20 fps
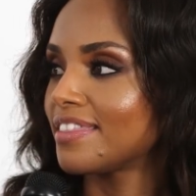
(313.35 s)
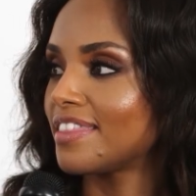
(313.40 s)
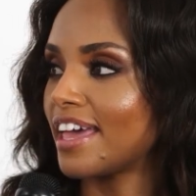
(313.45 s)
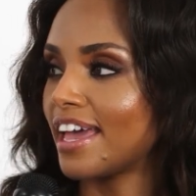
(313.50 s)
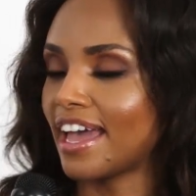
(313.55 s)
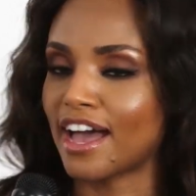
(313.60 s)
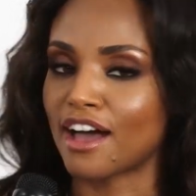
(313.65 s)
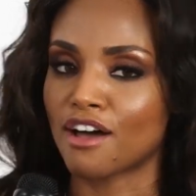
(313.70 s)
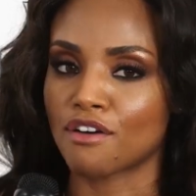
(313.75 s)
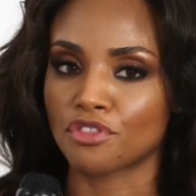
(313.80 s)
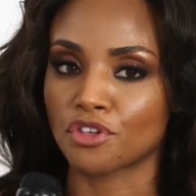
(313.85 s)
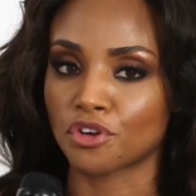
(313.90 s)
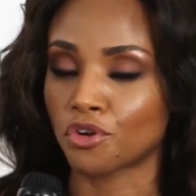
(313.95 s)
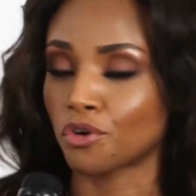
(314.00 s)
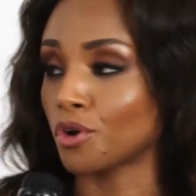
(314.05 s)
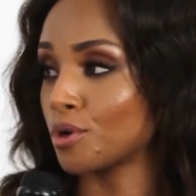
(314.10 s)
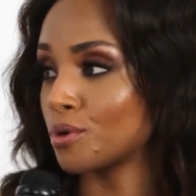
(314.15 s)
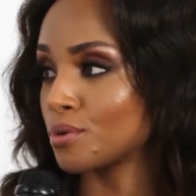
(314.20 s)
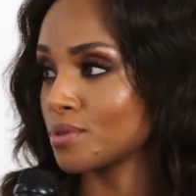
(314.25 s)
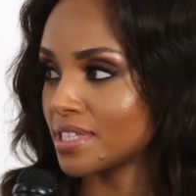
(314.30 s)
They have the
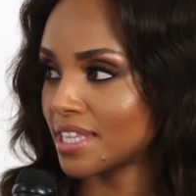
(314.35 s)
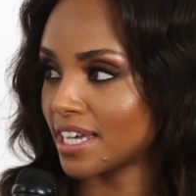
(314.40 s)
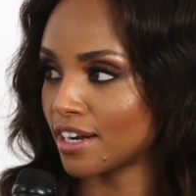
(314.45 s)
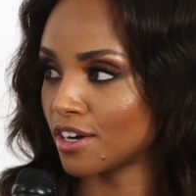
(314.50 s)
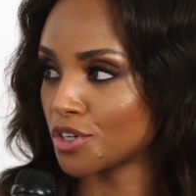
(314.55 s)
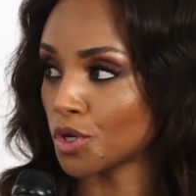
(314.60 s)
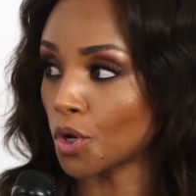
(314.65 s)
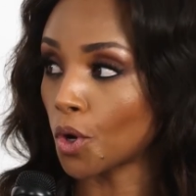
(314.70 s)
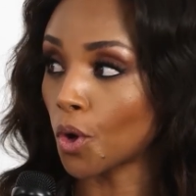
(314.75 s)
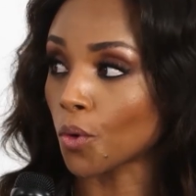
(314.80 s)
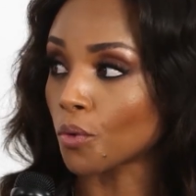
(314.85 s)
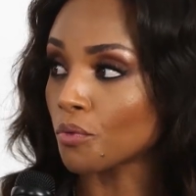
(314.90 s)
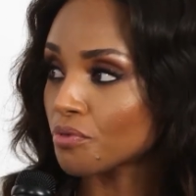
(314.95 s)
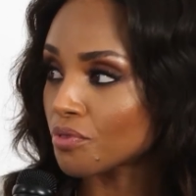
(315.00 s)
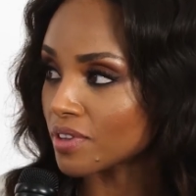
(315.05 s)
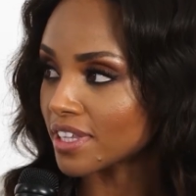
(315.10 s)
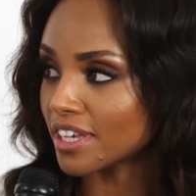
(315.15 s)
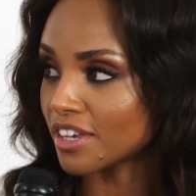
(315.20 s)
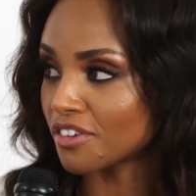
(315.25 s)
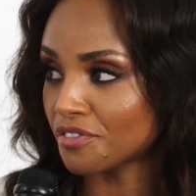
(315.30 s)
Crows there to
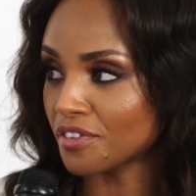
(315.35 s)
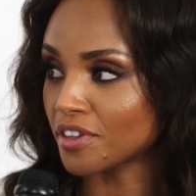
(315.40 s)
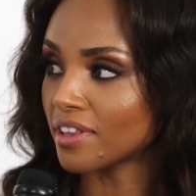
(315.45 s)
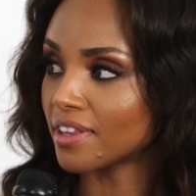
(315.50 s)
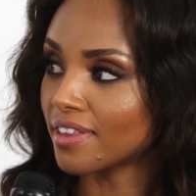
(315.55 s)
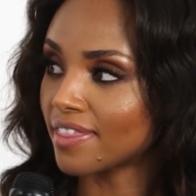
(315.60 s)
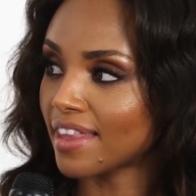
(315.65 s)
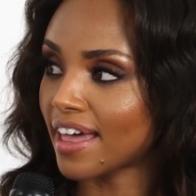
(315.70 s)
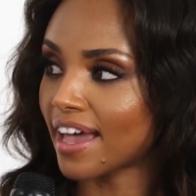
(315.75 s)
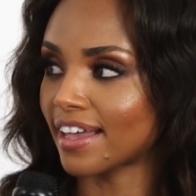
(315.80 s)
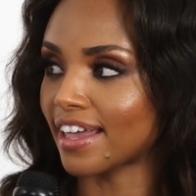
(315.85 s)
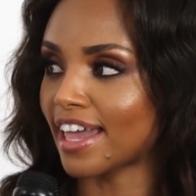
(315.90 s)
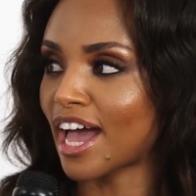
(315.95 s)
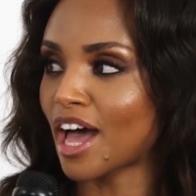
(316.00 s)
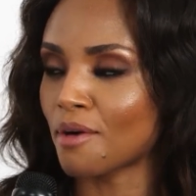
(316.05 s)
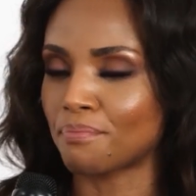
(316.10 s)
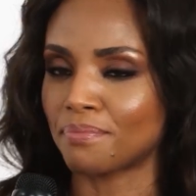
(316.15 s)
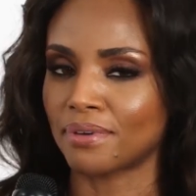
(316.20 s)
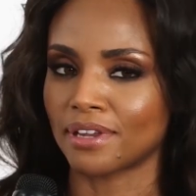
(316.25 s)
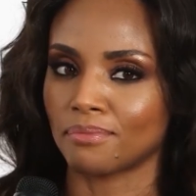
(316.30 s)
hopefully fill in that
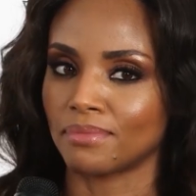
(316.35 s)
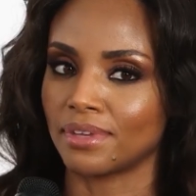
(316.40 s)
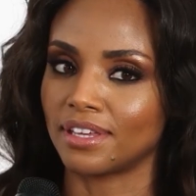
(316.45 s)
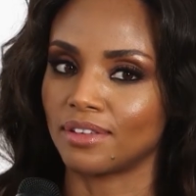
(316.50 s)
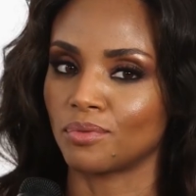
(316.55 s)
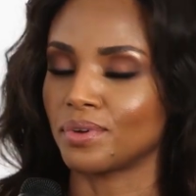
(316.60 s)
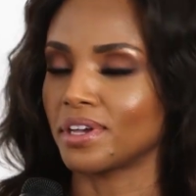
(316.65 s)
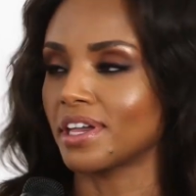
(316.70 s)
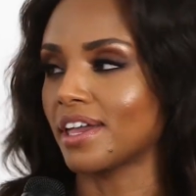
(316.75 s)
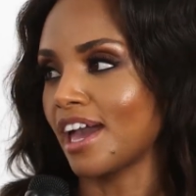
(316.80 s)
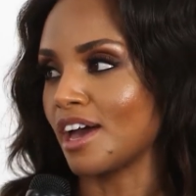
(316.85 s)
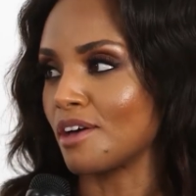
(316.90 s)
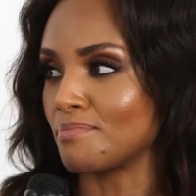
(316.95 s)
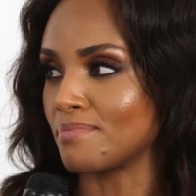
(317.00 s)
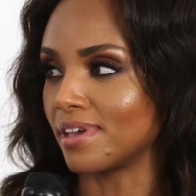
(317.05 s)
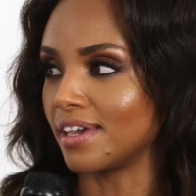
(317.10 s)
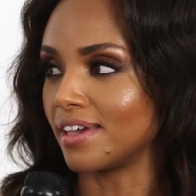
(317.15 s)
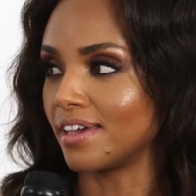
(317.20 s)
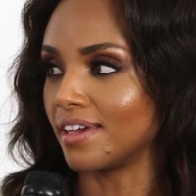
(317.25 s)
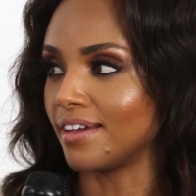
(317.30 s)
gap, but I mean, we
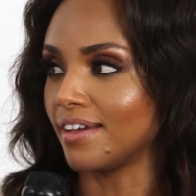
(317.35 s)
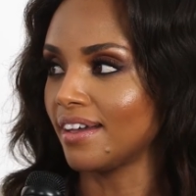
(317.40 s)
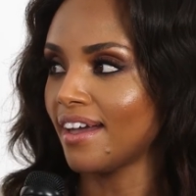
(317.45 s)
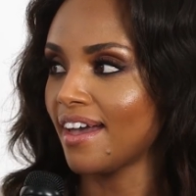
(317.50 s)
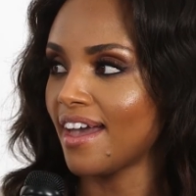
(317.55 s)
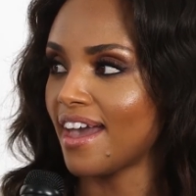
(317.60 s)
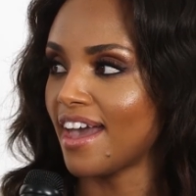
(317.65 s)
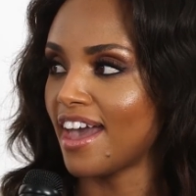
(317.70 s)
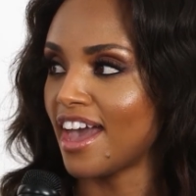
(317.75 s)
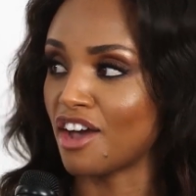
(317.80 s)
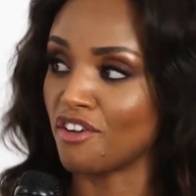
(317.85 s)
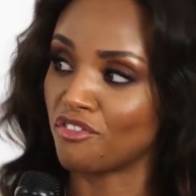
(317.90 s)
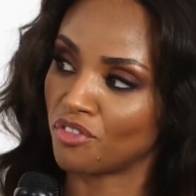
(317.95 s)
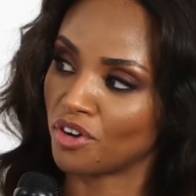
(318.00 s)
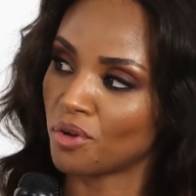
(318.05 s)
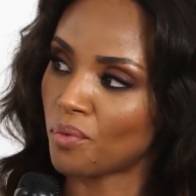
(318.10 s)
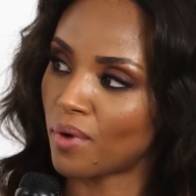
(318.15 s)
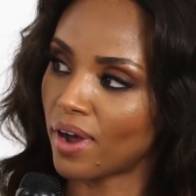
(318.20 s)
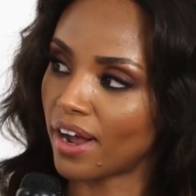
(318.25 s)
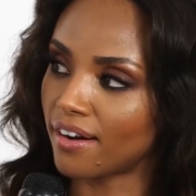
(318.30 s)
can't be
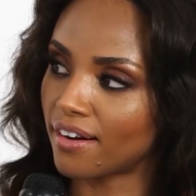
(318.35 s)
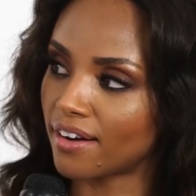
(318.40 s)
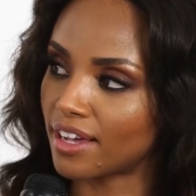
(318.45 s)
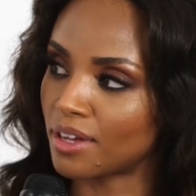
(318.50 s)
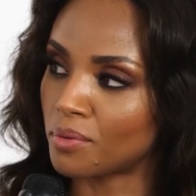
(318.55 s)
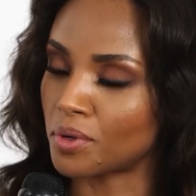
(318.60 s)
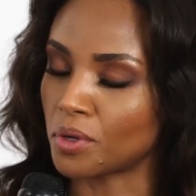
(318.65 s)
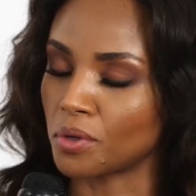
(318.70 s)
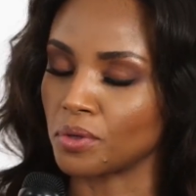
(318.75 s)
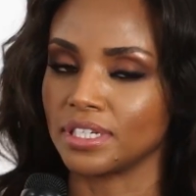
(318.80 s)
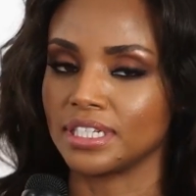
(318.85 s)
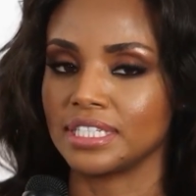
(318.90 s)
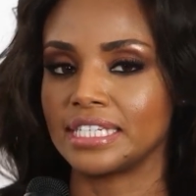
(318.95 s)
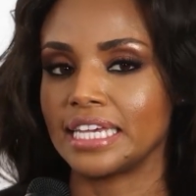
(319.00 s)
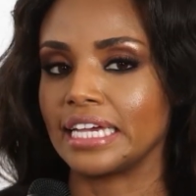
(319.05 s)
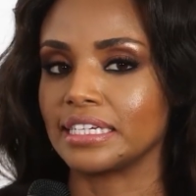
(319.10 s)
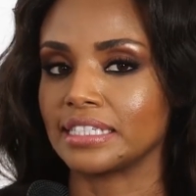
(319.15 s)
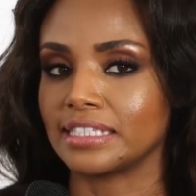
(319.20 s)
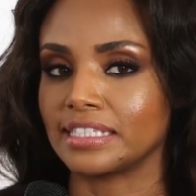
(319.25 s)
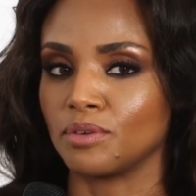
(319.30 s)
everywhere. It would only
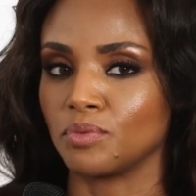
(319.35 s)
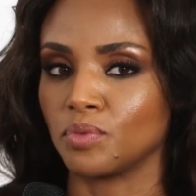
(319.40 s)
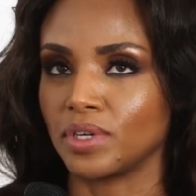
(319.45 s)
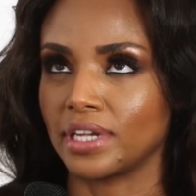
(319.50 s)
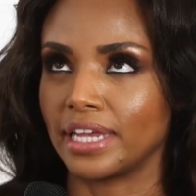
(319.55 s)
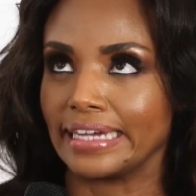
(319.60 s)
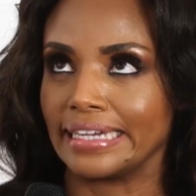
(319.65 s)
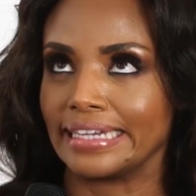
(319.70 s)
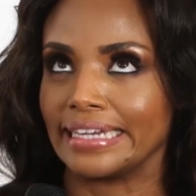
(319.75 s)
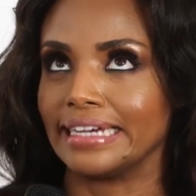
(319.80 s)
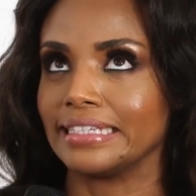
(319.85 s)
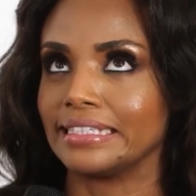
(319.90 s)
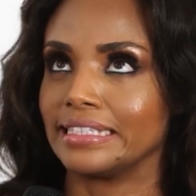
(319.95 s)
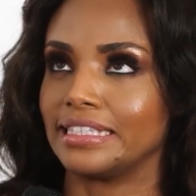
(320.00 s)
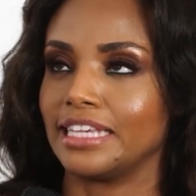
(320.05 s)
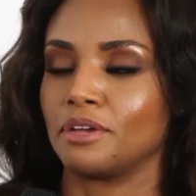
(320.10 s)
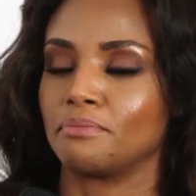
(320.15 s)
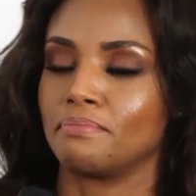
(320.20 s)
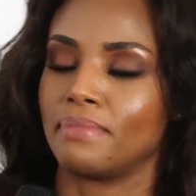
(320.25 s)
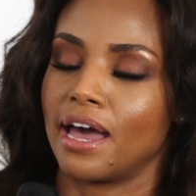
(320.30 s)
take someone, I
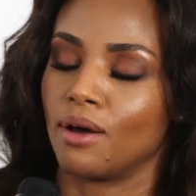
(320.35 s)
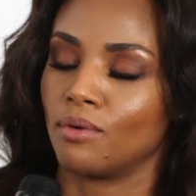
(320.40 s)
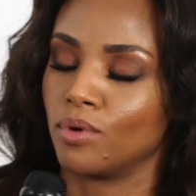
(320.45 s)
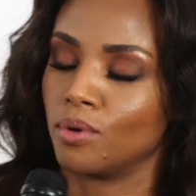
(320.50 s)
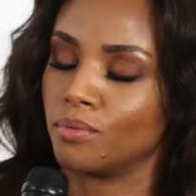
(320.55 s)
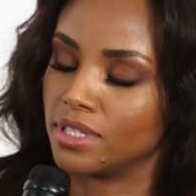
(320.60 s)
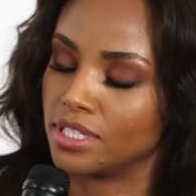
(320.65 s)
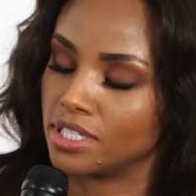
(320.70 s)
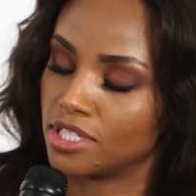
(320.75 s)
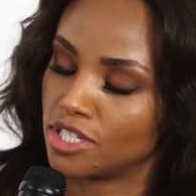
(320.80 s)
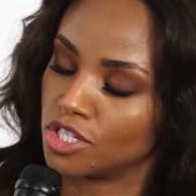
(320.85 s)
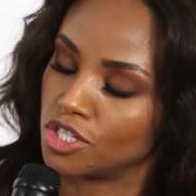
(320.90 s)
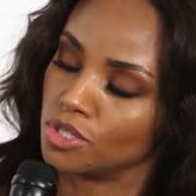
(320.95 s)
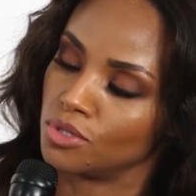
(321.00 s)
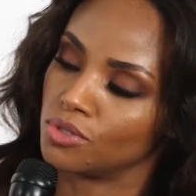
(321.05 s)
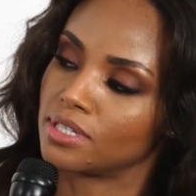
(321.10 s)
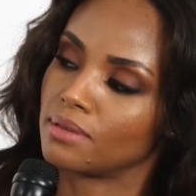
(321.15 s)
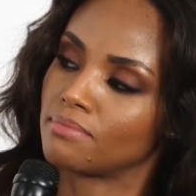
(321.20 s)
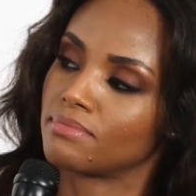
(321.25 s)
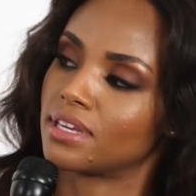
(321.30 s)
guess, like Batwoman to
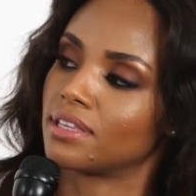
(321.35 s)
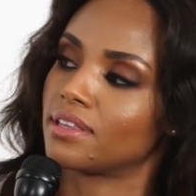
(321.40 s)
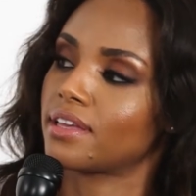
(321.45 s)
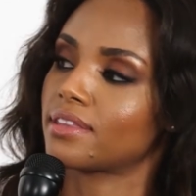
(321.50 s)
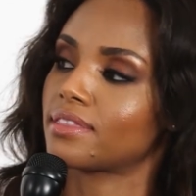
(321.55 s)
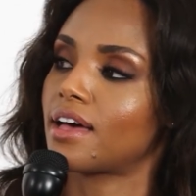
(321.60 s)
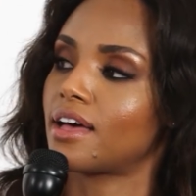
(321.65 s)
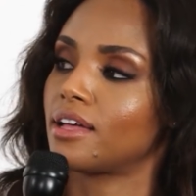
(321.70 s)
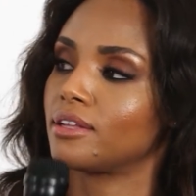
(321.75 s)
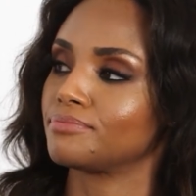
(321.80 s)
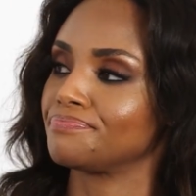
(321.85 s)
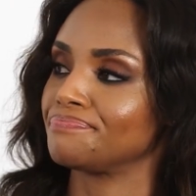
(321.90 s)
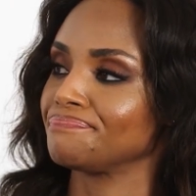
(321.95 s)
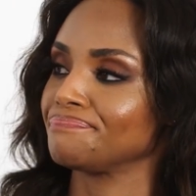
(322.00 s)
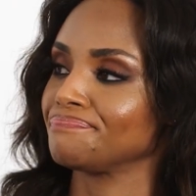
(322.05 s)
do something like that.